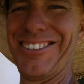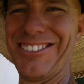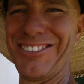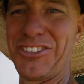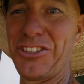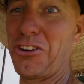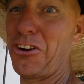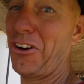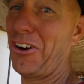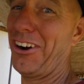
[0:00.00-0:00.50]

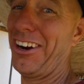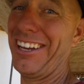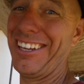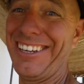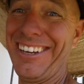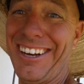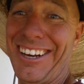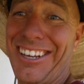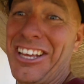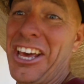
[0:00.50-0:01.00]
sorry
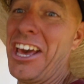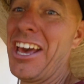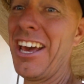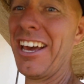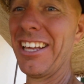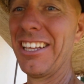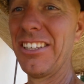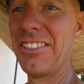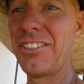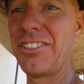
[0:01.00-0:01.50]
guys,
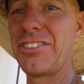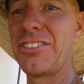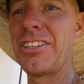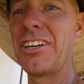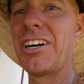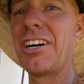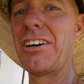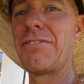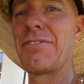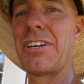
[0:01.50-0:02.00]
this is
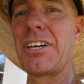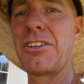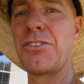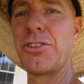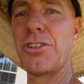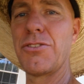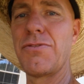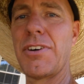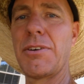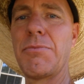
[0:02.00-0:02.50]
tough. I
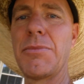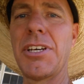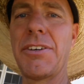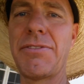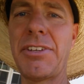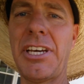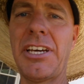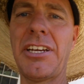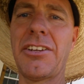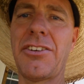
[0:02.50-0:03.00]
don't know if I'm
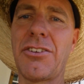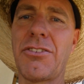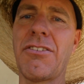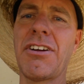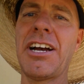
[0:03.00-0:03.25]
left-handed or